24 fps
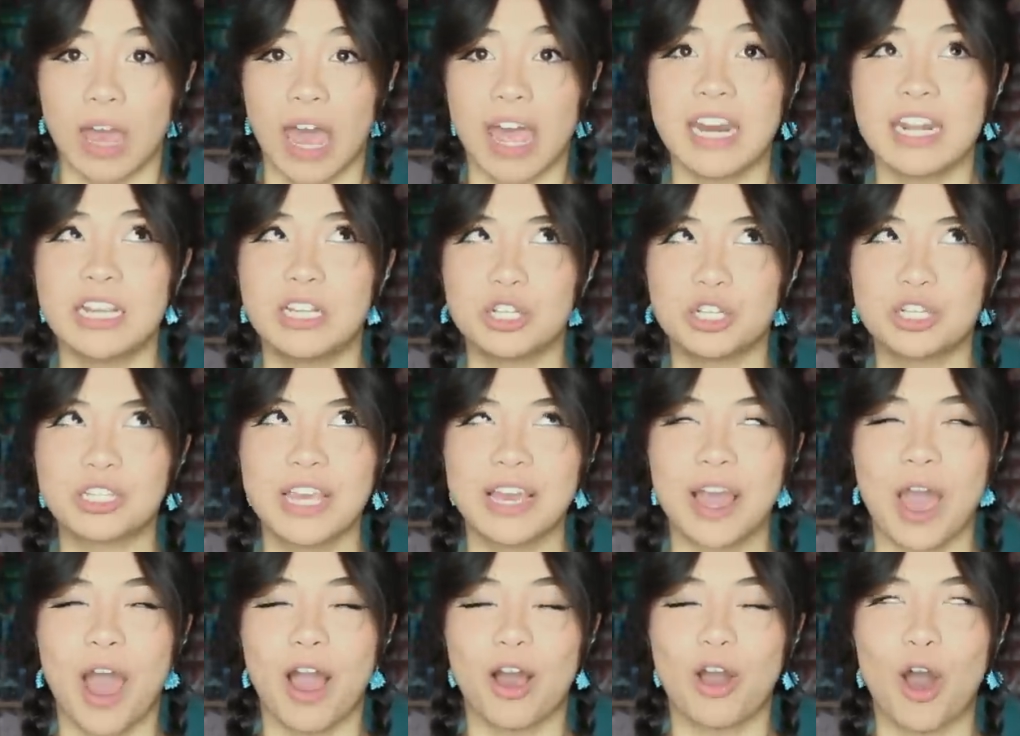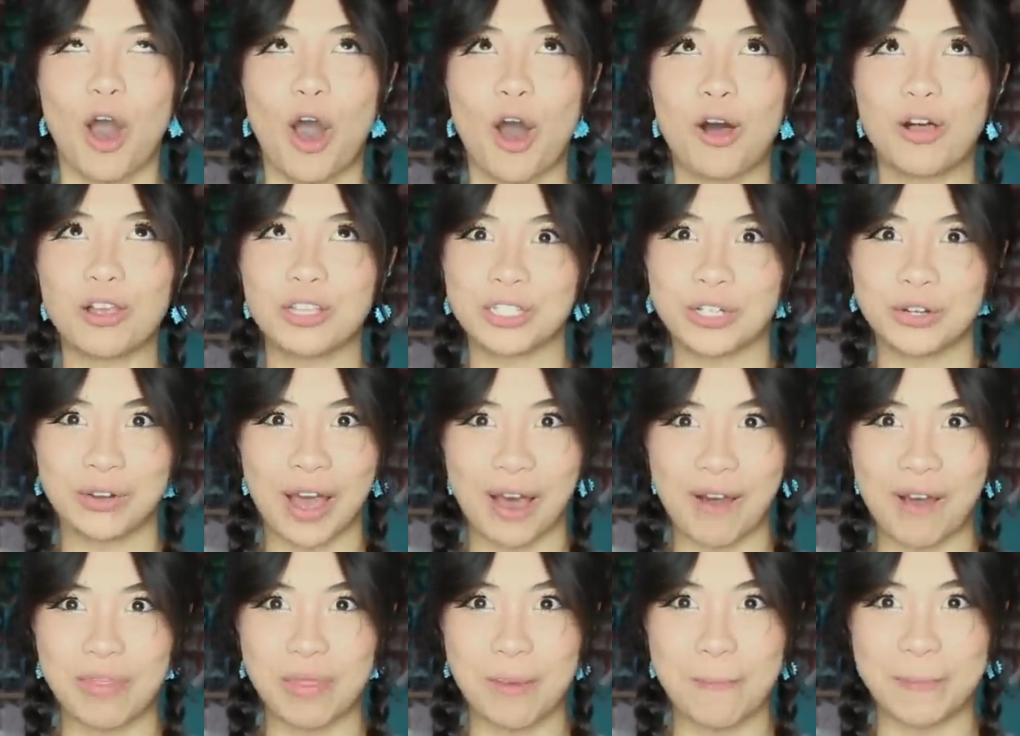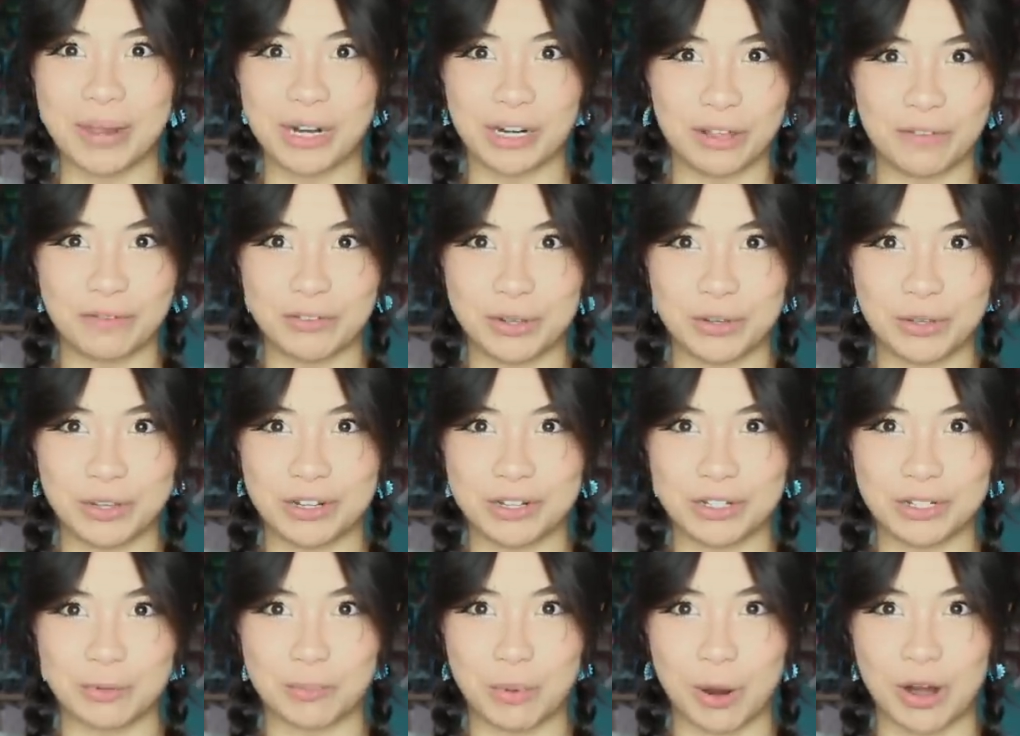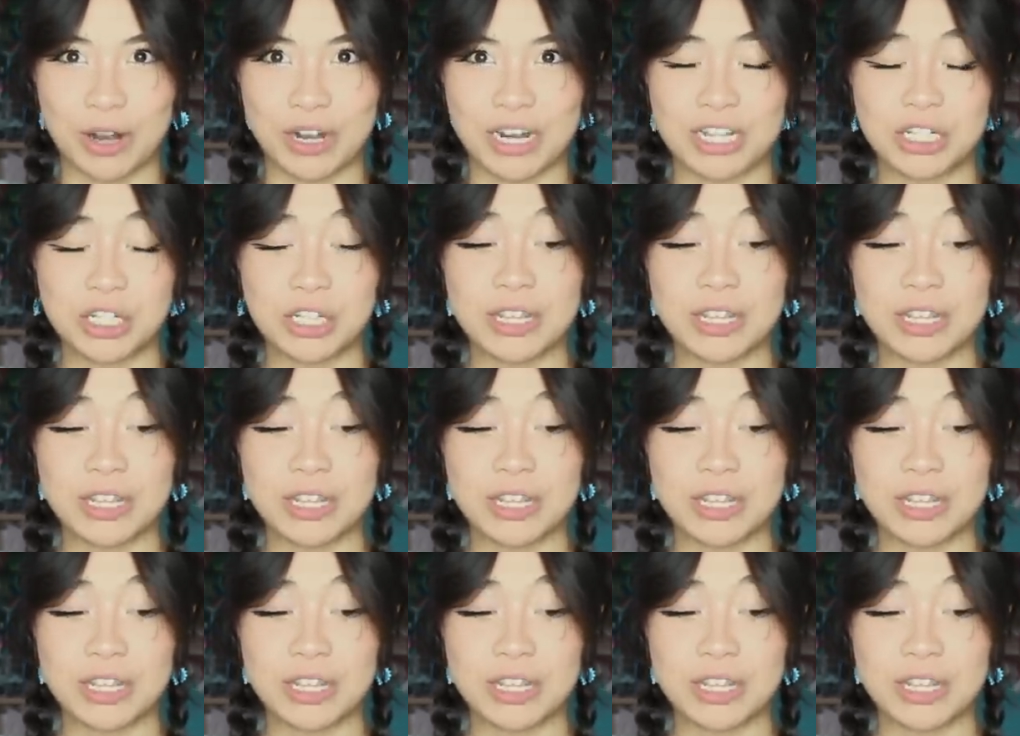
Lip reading: And he just like calls her out in the middle of New Year's party.